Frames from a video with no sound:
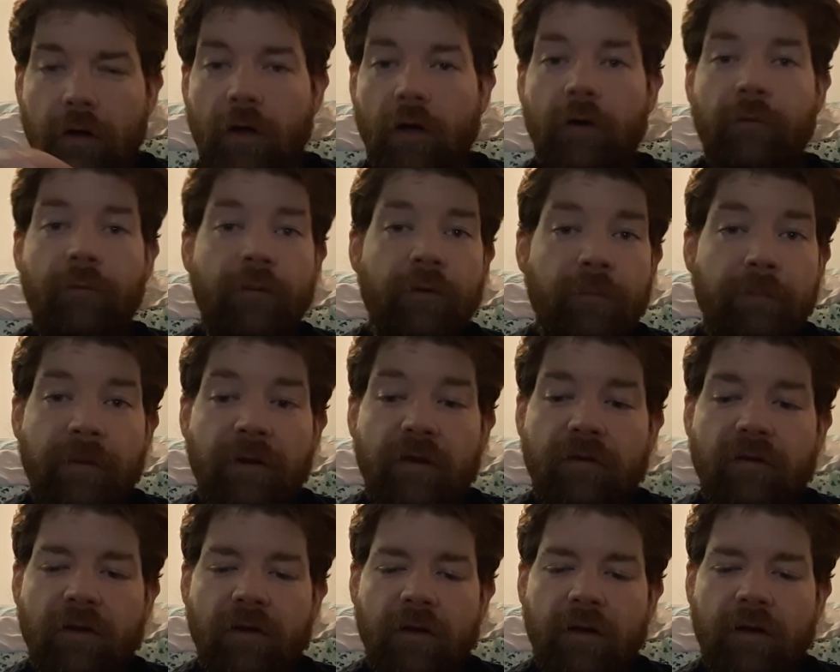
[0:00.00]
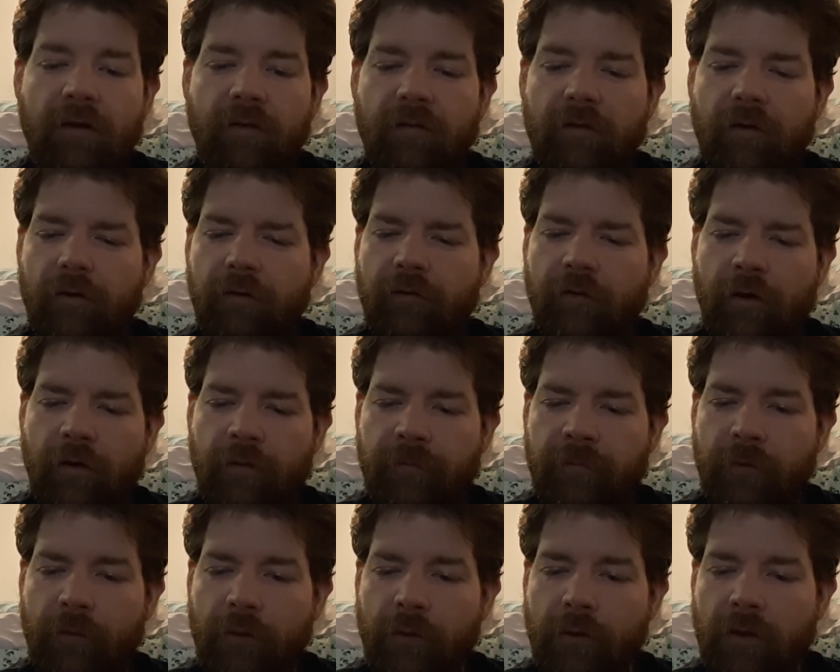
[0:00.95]
off with, basically, it starts off,
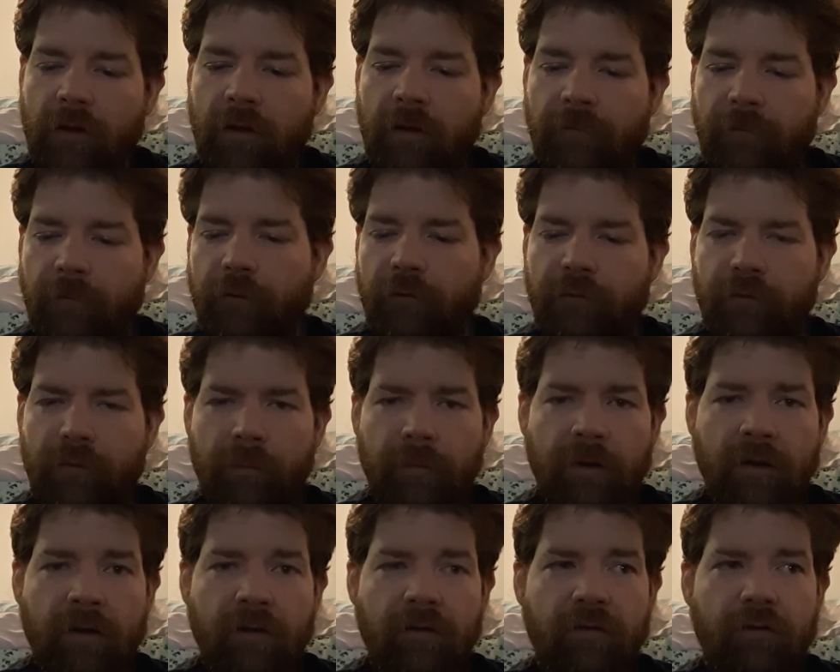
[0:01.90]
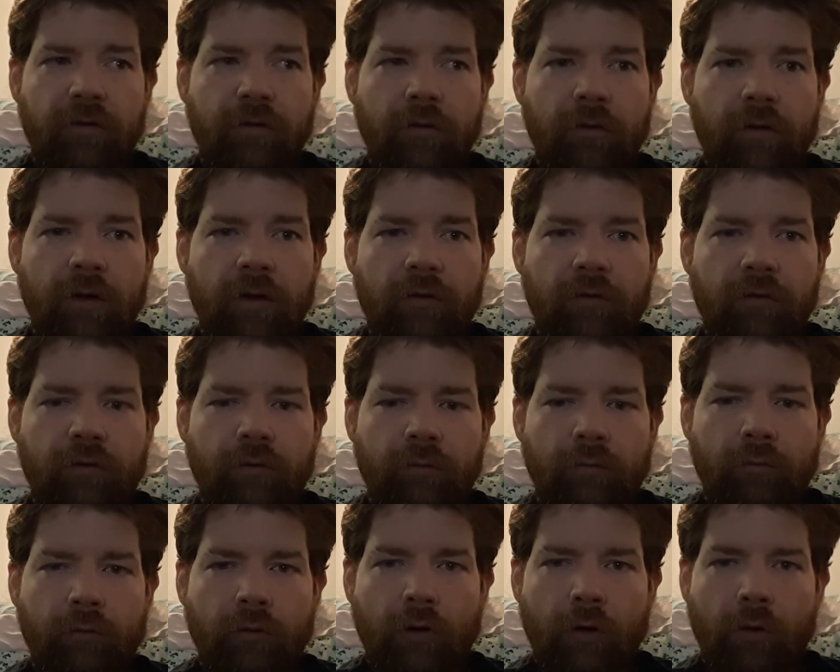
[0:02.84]
in the first few minutes, you get to
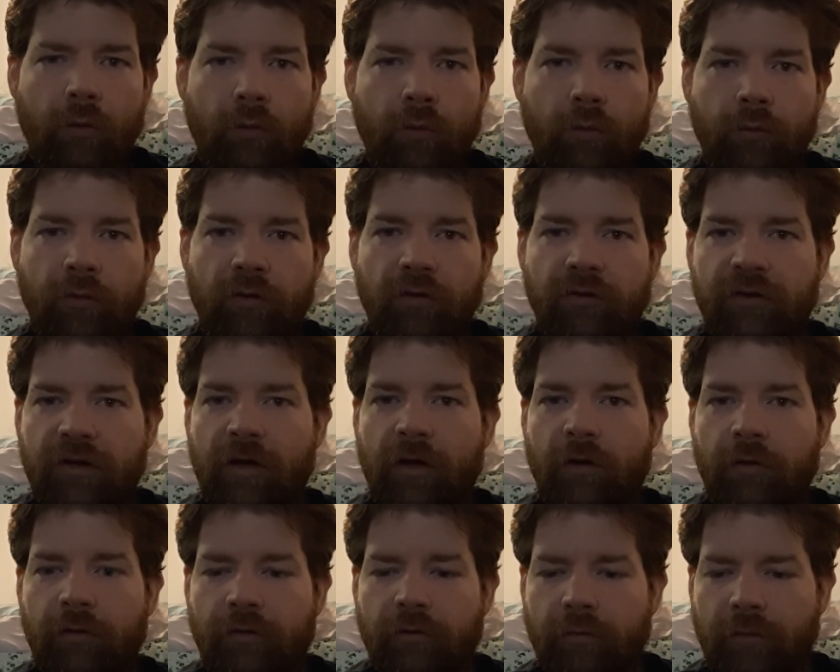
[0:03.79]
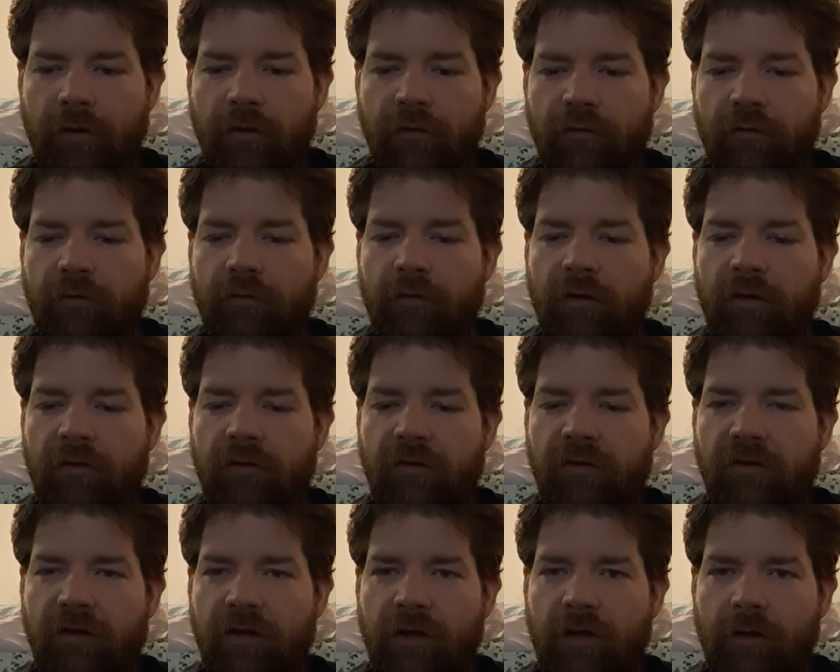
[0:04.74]
know who this character is. You get to
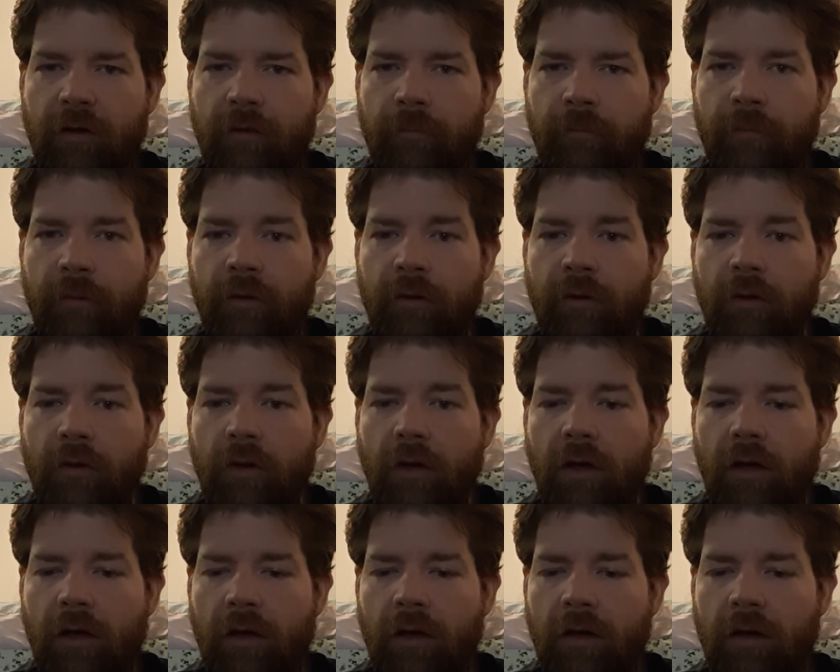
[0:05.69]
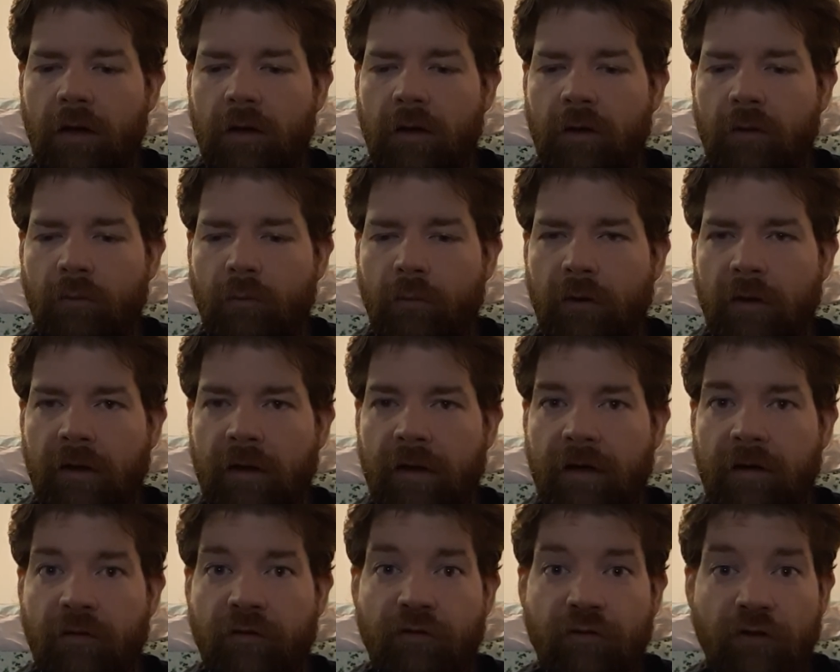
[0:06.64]
see him working
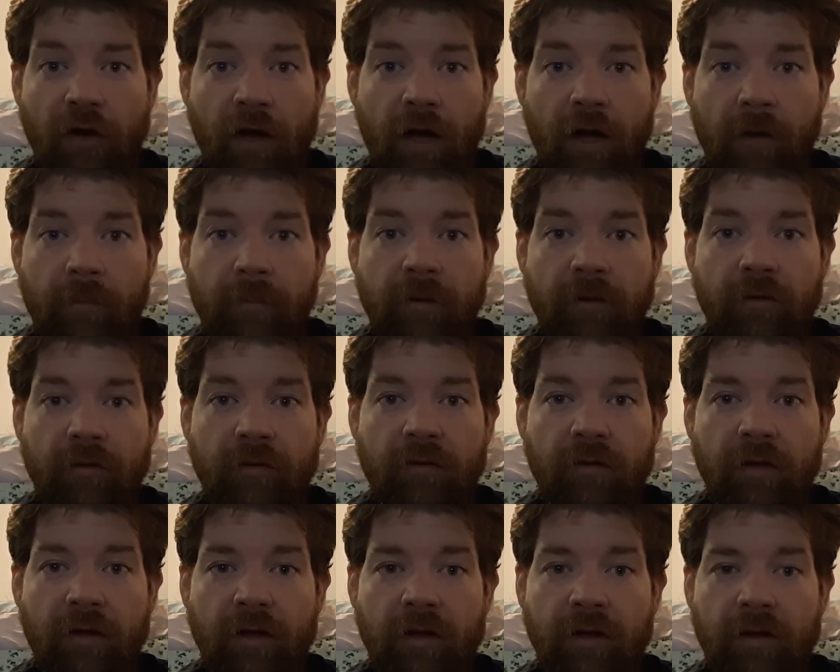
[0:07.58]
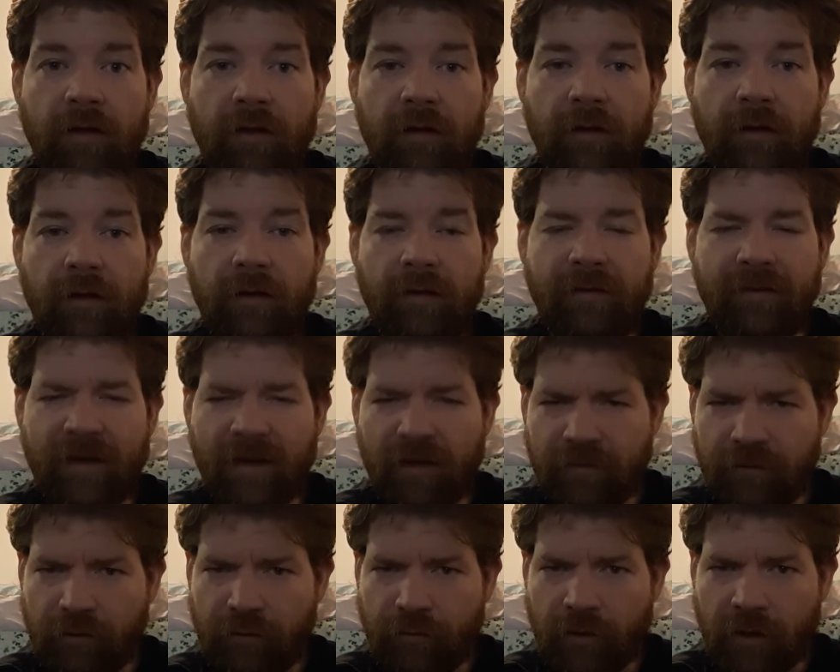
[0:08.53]
at his job. He's a
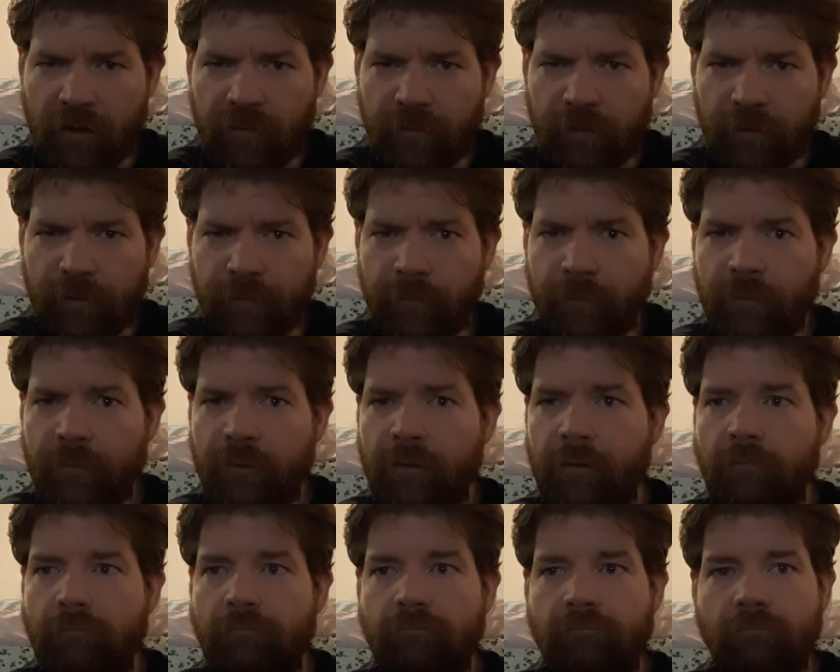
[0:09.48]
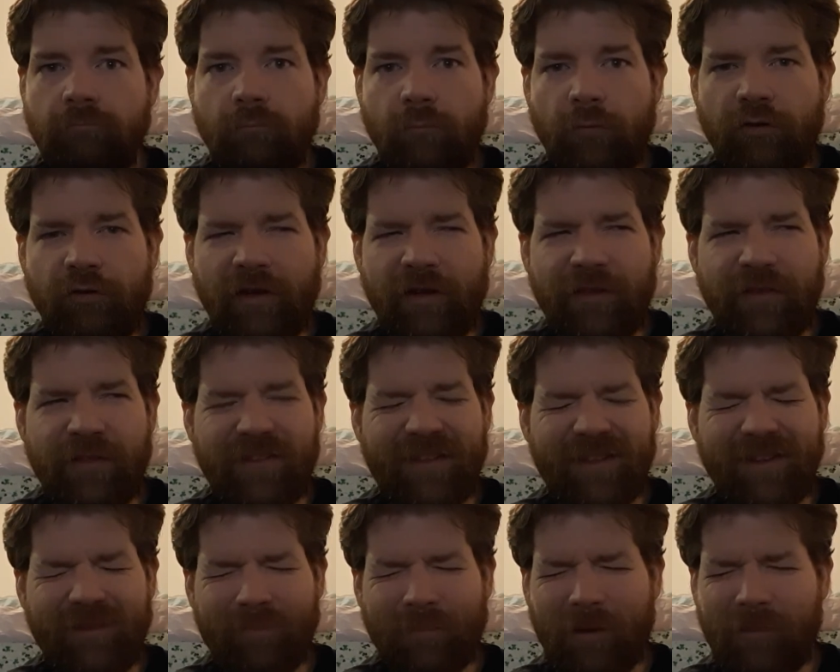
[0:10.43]
taxi driver, which I
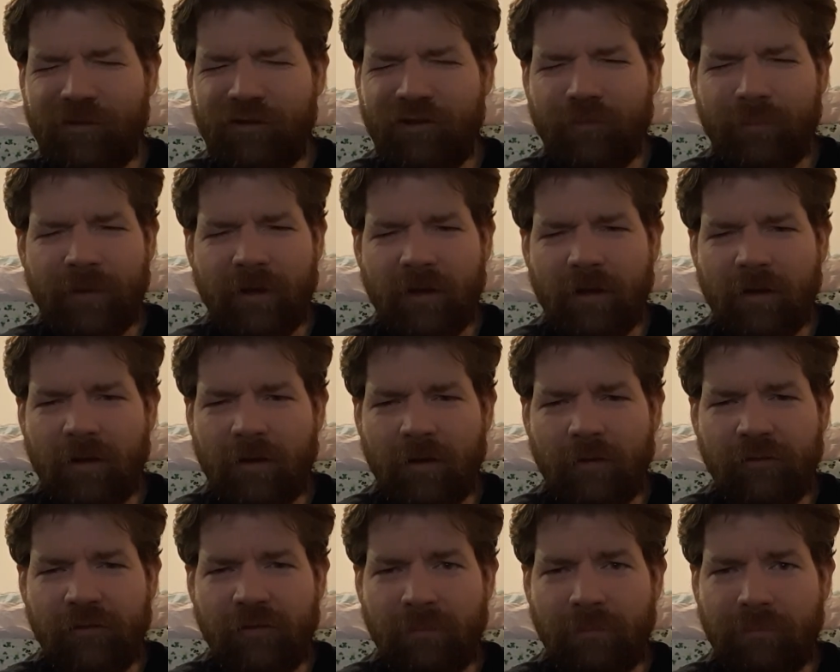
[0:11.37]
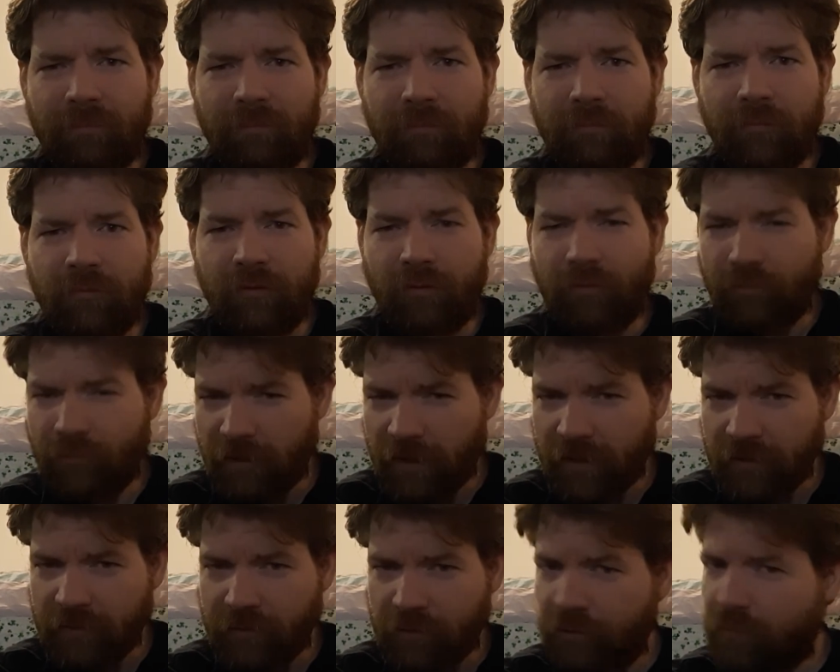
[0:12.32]
think might just be a call to
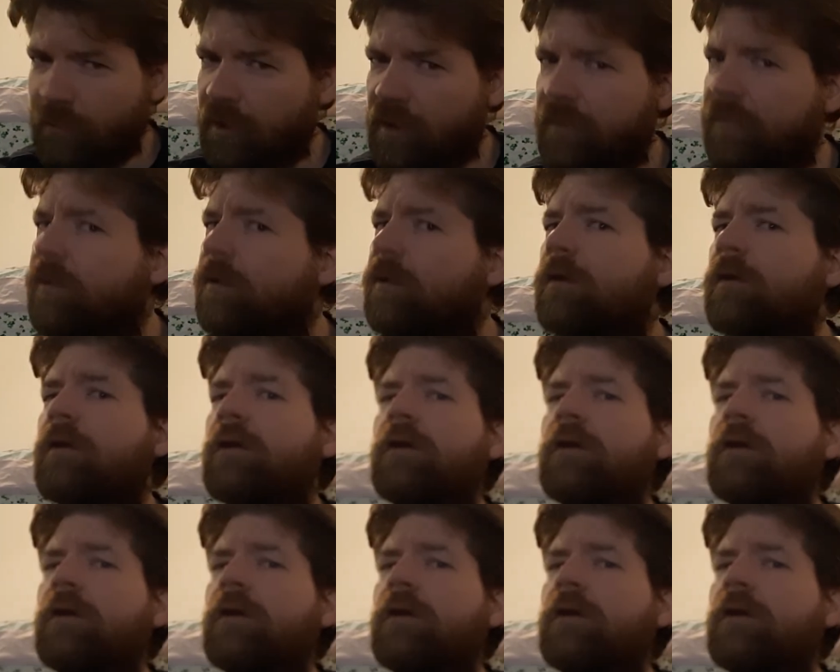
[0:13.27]
taxi driver.